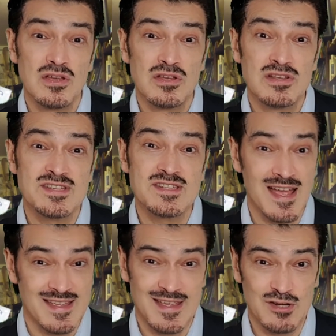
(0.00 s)

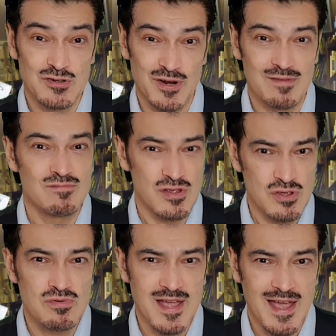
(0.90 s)
Psychic Tree, the
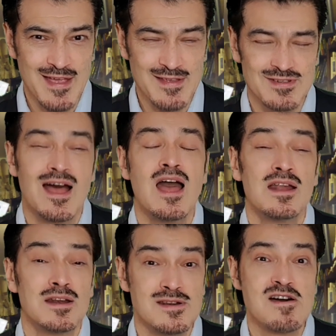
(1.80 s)
UK's
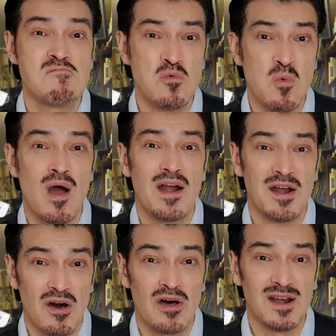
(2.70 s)
#1
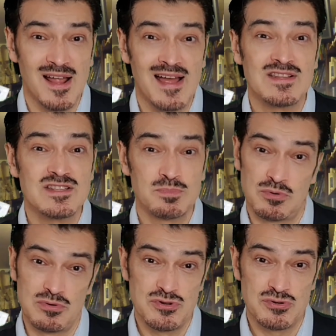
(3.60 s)
online
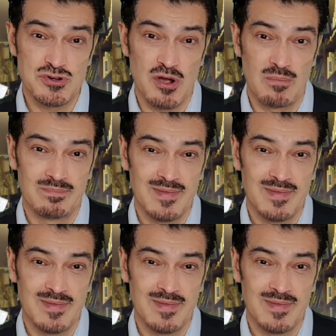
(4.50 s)
spiritual shop.